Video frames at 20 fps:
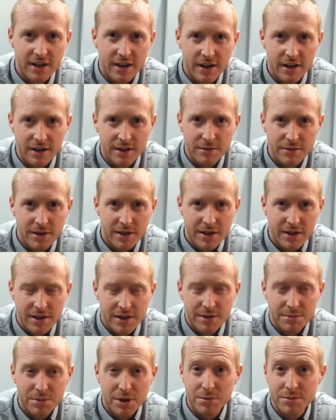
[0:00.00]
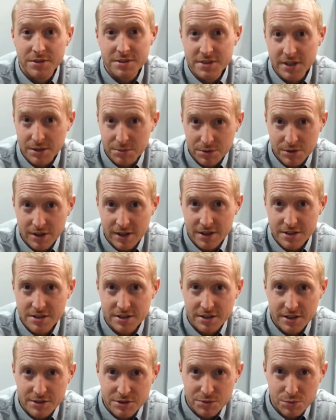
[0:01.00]
Uh, bottom of the table clash
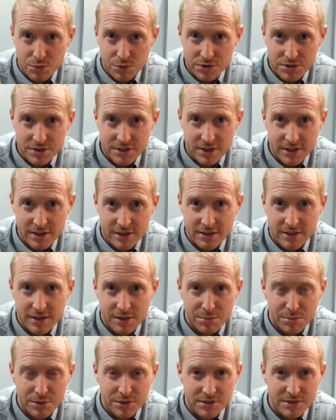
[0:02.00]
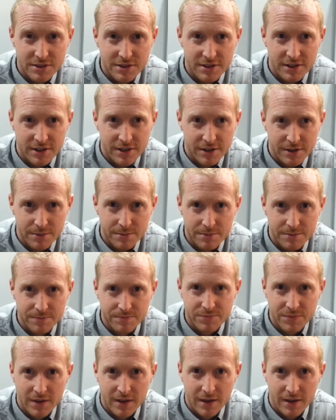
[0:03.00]
against Worcester, but um,